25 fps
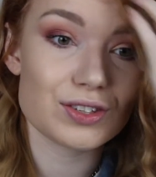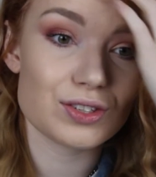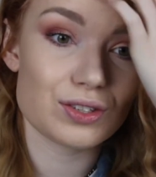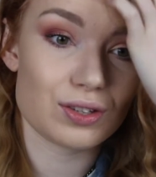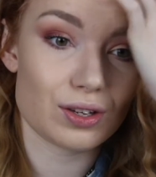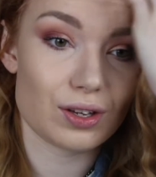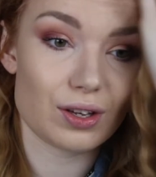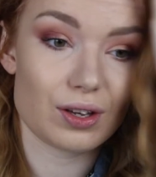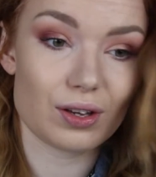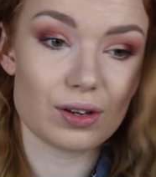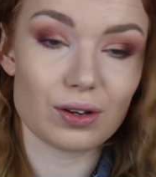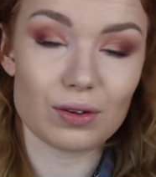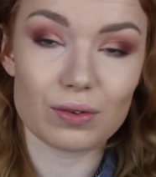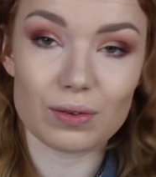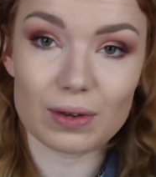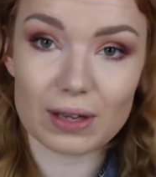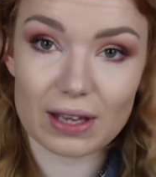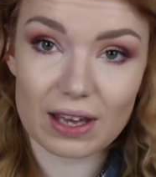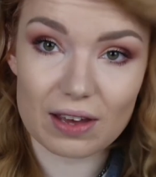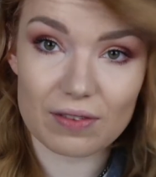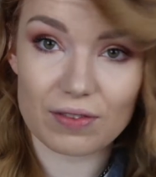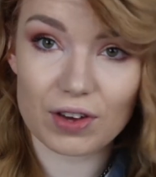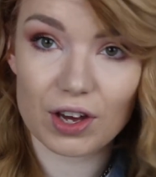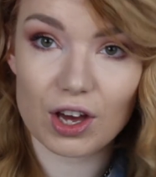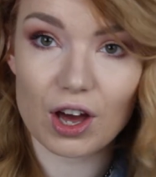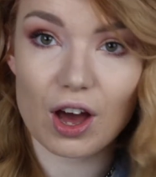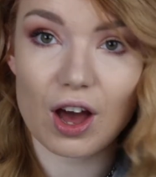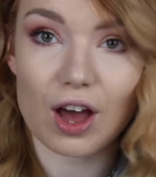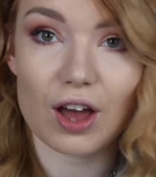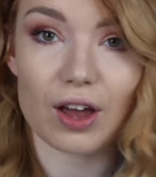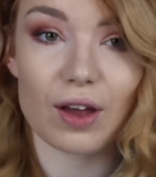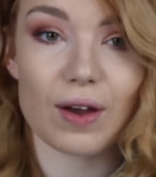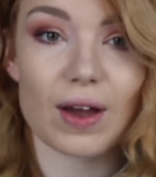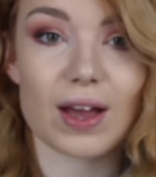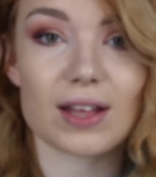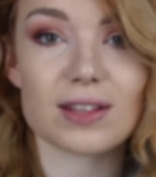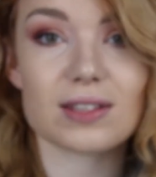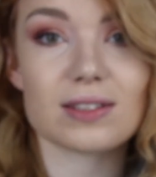to give a go
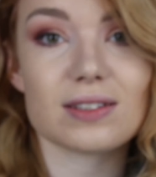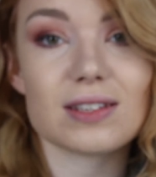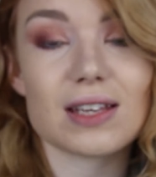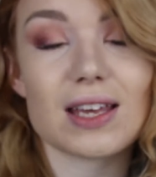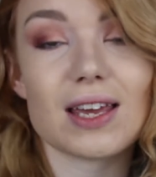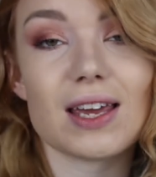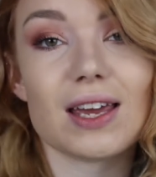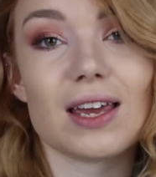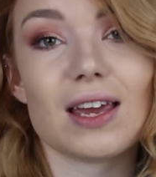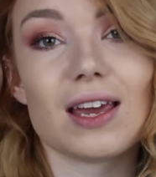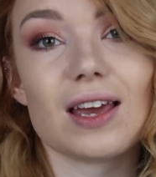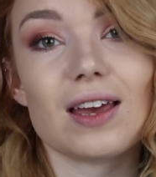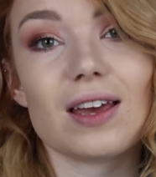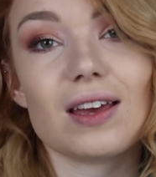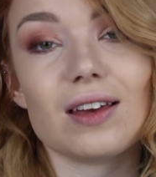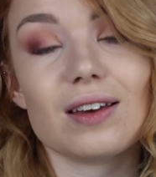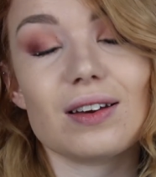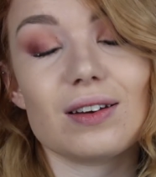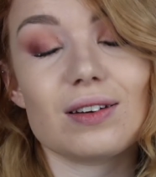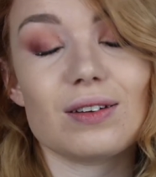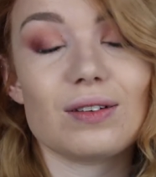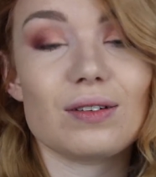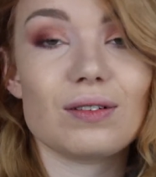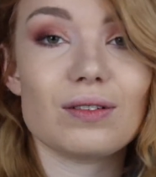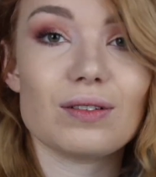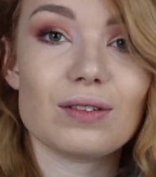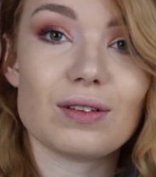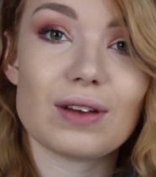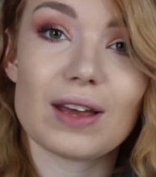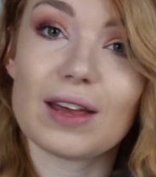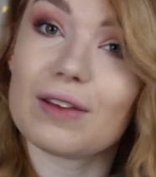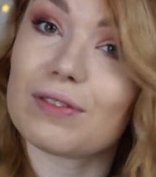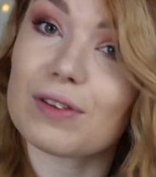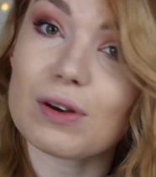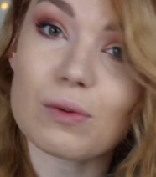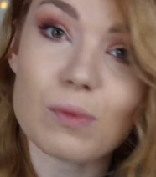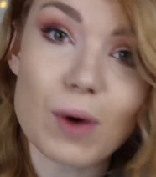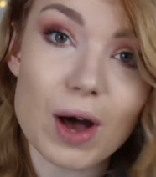and see
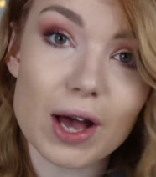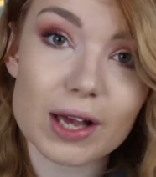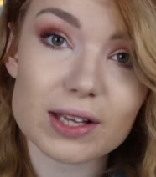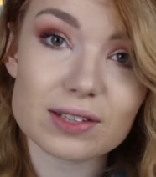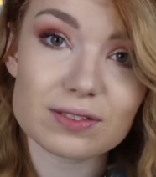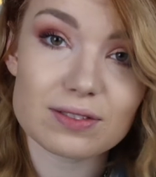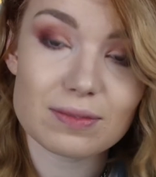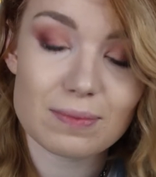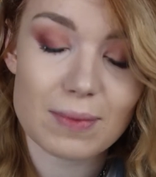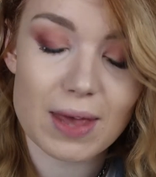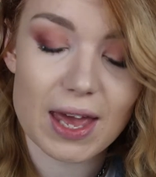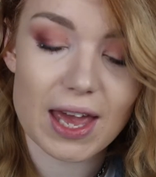if it works for